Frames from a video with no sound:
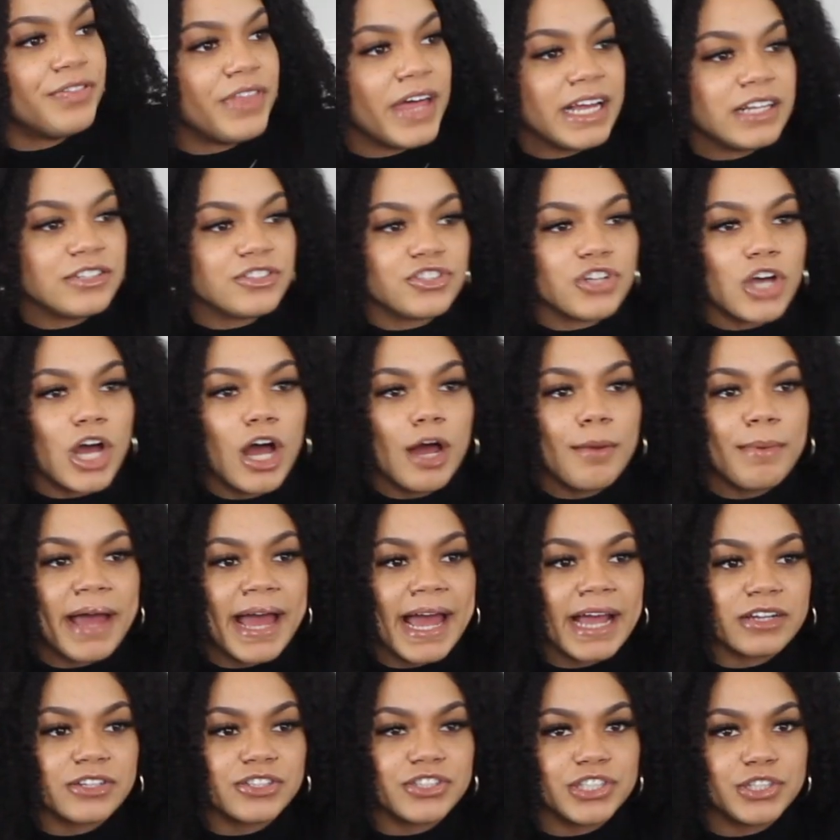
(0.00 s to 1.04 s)
That job
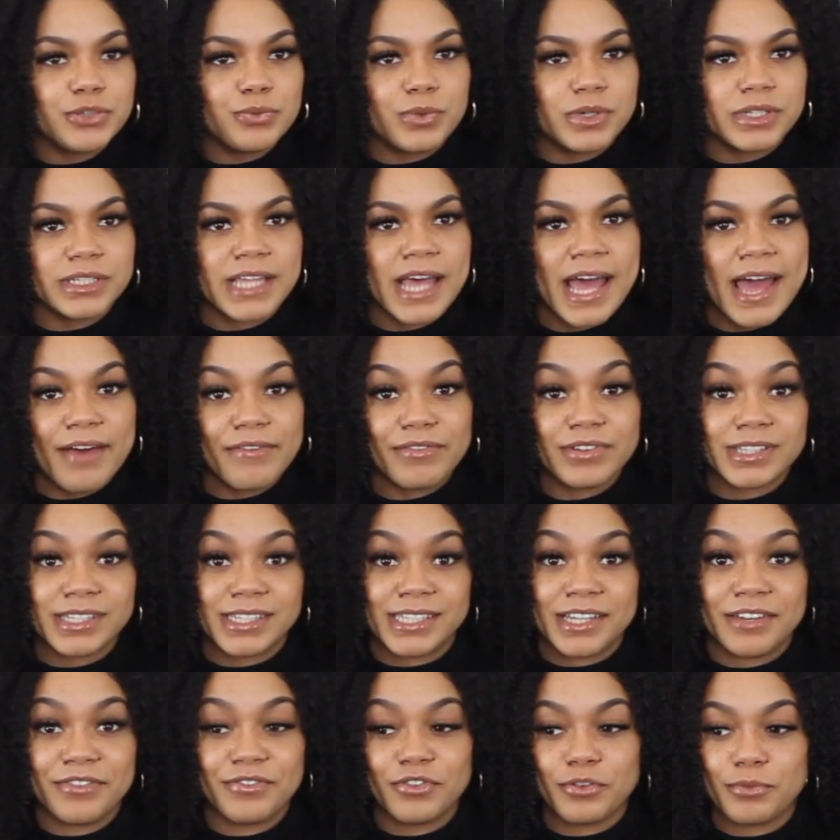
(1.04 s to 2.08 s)
actually was heaven
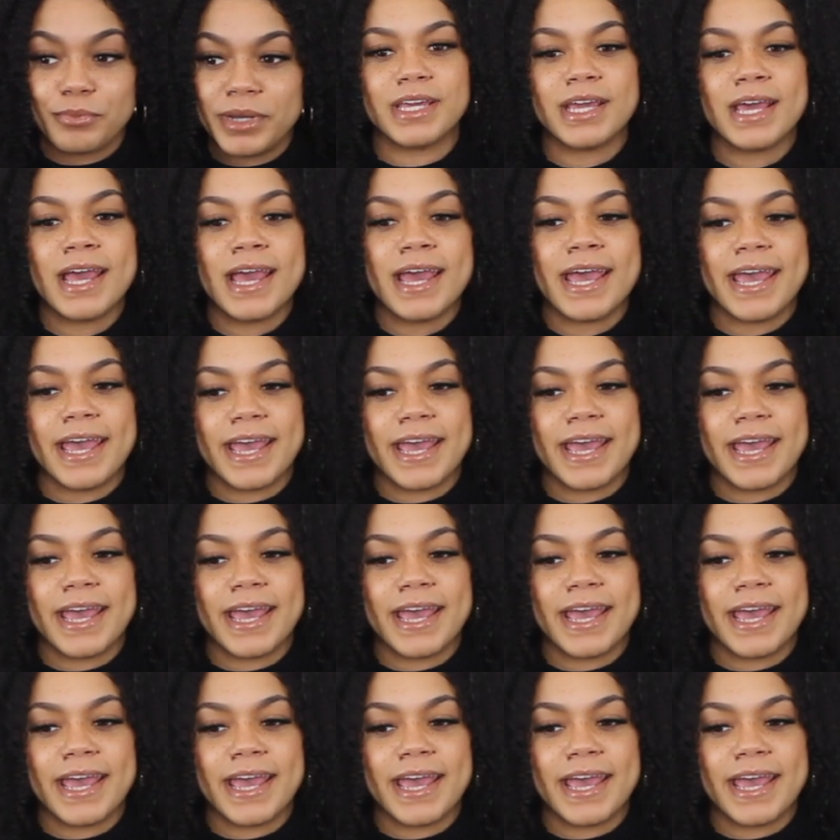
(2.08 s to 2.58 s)
sent for me